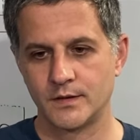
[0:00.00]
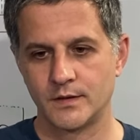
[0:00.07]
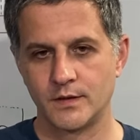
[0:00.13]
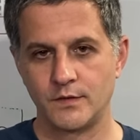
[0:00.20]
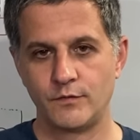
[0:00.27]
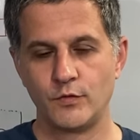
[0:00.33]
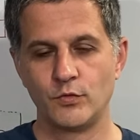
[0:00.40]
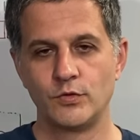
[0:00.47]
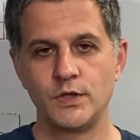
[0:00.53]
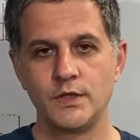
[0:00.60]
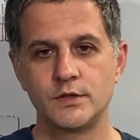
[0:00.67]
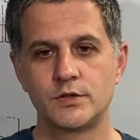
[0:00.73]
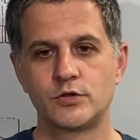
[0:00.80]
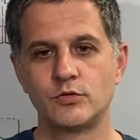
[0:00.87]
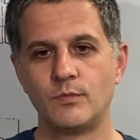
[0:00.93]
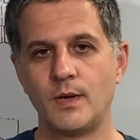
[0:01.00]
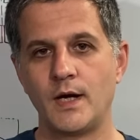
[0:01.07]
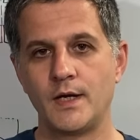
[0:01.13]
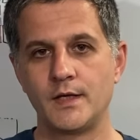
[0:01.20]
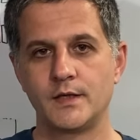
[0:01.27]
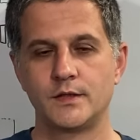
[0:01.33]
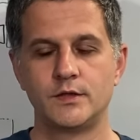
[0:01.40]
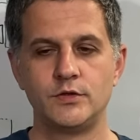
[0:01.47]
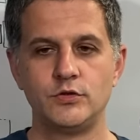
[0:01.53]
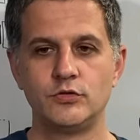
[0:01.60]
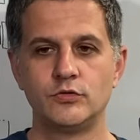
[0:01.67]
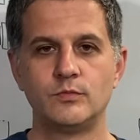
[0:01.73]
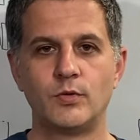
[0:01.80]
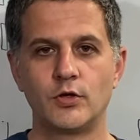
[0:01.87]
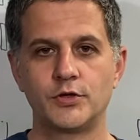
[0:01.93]
If you need to buy
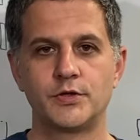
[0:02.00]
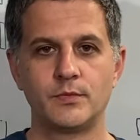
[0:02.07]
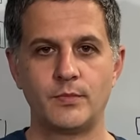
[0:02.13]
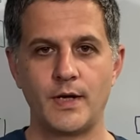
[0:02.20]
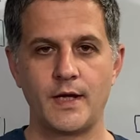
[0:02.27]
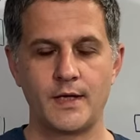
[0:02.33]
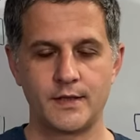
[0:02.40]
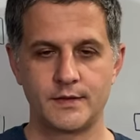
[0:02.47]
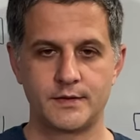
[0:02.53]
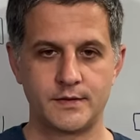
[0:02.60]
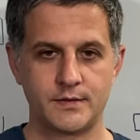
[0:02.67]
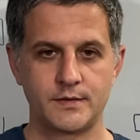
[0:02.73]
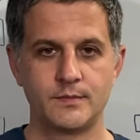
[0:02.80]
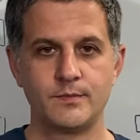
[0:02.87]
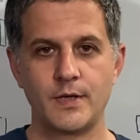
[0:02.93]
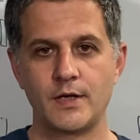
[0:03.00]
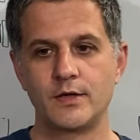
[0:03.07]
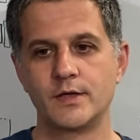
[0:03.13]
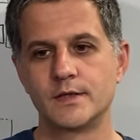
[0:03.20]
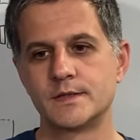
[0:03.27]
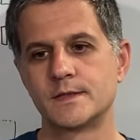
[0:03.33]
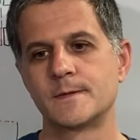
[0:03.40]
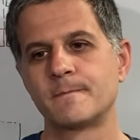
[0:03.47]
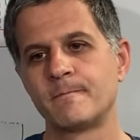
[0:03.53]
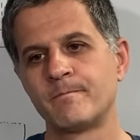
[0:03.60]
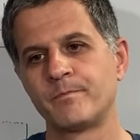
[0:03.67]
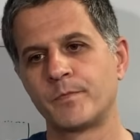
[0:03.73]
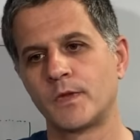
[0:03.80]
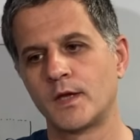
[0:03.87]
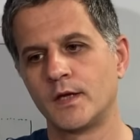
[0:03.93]
new bottom bracket bearings,
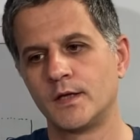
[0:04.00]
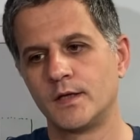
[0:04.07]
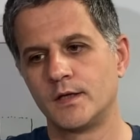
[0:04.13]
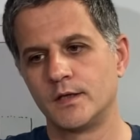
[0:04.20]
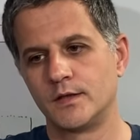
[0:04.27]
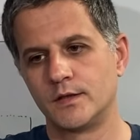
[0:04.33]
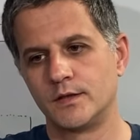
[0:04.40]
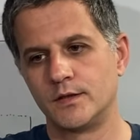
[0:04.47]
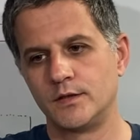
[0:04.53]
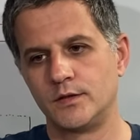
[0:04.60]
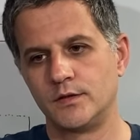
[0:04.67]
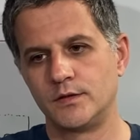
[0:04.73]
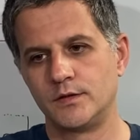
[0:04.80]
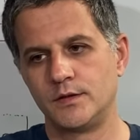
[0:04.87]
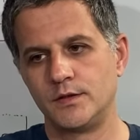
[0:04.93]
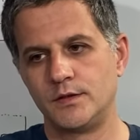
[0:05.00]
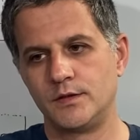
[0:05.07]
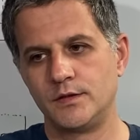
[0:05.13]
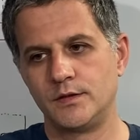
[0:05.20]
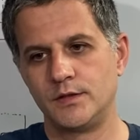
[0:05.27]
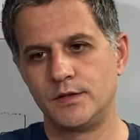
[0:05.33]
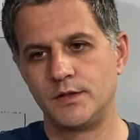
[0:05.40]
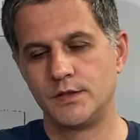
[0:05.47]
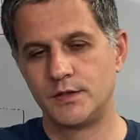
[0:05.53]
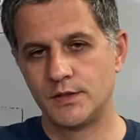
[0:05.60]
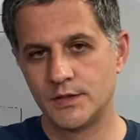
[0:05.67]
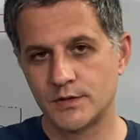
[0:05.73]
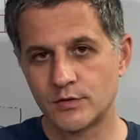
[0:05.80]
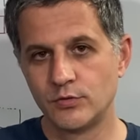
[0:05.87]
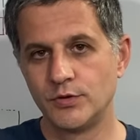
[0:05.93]
it
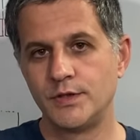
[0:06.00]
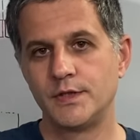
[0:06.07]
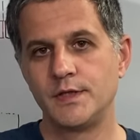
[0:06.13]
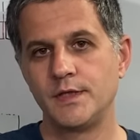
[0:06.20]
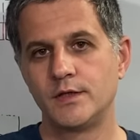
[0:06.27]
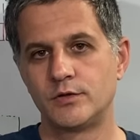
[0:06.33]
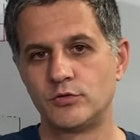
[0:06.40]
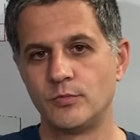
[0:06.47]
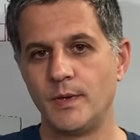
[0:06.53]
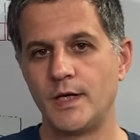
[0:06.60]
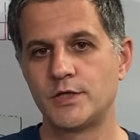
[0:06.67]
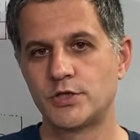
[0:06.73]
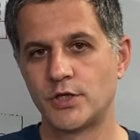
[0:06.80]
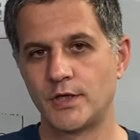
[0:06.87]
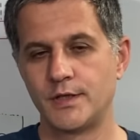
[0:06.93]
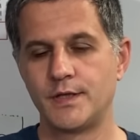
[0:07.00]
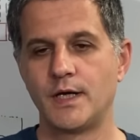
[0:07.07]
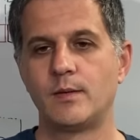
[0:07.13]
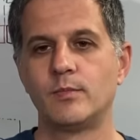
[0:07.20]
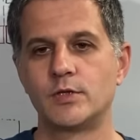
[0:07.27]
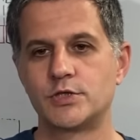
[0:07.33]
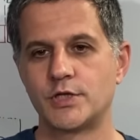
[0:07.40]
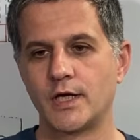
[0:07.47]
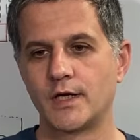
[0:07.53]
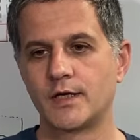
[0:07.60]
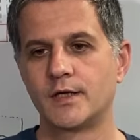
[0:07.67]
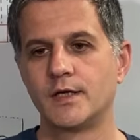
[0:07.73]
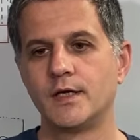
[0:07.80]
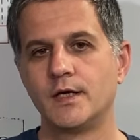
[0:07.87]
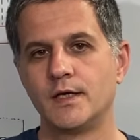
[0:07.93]
is a good idea to measure and double check.
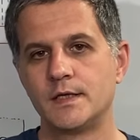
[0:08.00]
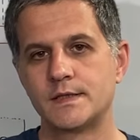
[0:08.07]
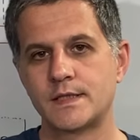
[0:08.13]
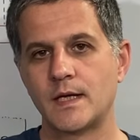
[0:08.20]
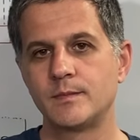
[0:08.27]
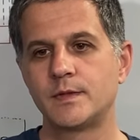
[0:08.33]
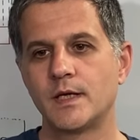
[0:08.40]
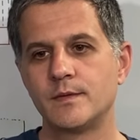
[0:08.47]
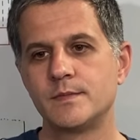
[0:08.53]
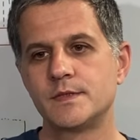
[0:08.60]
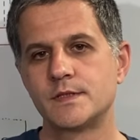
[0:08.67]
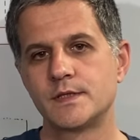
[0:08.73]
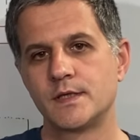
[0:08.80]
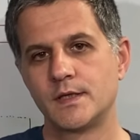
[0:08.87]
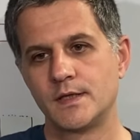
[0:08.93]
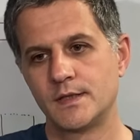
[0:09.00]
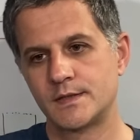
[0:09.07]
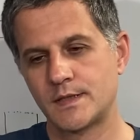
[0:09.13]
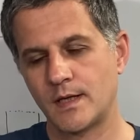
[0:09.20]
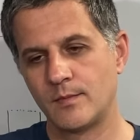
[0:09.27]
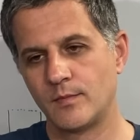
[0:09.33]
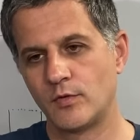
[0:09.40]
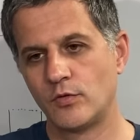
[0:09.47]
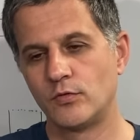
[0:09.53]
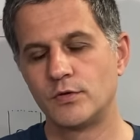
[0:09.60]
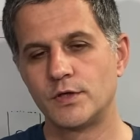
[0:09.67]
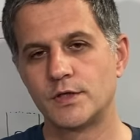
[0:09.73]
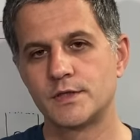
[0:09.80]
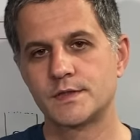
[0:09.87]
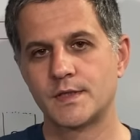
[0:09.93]
Sometimes some
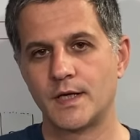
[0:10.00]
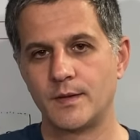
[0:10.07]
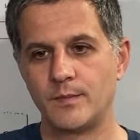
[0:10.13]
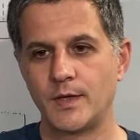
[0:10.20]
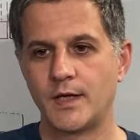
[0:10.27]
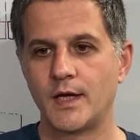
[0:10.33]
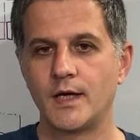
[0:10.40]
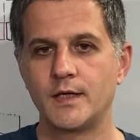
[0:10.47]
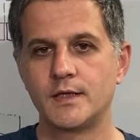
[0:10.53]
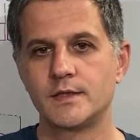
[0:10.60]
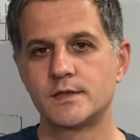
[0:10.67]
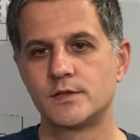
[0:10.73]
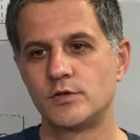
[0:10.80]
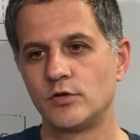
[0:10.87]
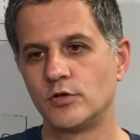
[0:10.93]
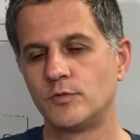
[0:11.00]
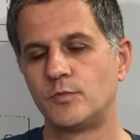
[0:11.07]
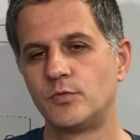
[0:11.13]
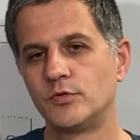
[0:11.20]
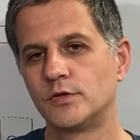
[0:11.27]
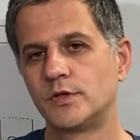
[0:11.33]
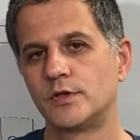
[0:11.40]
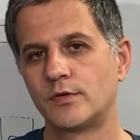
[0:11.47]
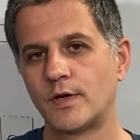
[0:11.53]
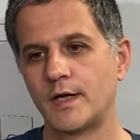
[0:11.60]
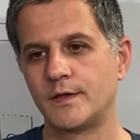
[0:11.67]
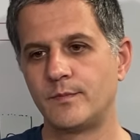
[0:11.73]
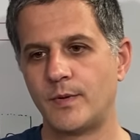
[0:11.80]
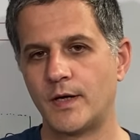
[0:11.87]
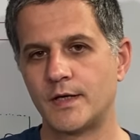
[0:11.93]
owners and mechanics don't put the
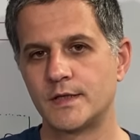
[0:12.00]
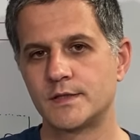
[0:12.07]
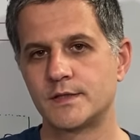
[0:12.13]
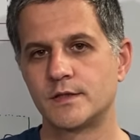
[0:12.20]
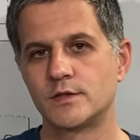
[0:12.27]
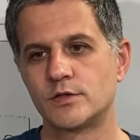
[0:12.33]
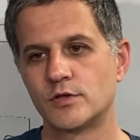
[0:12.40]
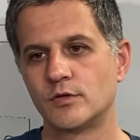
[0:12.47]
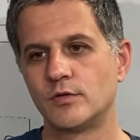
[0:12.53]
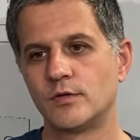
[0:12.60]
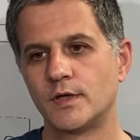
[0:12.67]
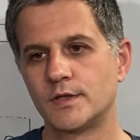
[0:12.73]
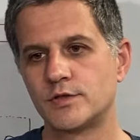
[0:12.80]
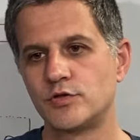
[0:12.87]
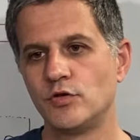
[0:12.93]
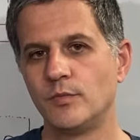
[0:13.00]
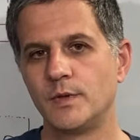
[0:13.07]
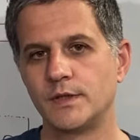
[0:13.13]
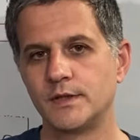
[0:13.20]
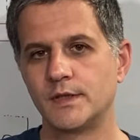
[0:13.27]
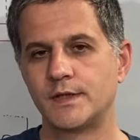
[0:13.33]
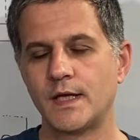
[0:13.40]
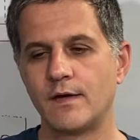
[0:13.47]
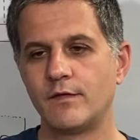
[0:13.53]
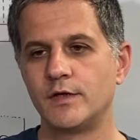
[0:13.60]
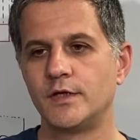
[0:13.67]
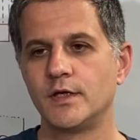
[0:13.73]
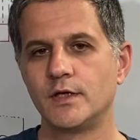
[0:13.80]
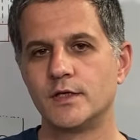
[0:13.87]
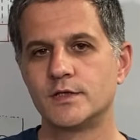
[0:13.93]
right parts, and so assuming that
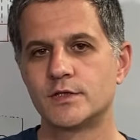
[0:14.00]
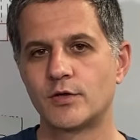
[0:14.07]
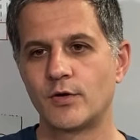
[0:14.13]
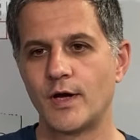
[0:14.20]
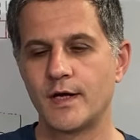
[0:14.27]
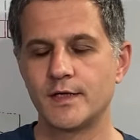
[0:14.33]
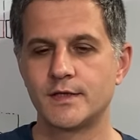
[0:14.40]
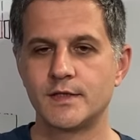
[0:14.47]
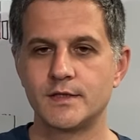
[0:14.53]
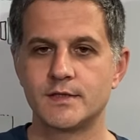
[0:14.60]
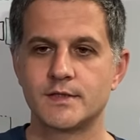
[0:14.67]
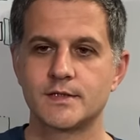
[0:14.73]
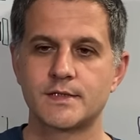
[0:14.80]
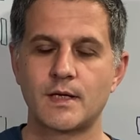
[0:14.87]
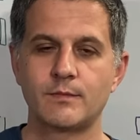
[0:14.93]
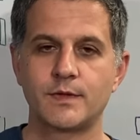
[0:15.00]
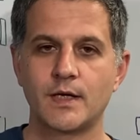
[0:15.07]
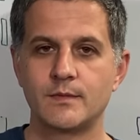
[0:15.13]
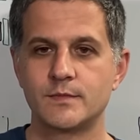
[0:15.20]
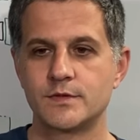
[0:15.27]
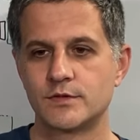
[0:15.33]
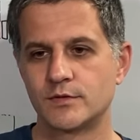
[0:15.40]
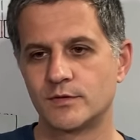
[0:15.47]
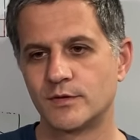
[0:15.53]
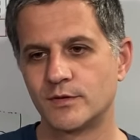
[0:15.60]
everything is correct is sometimes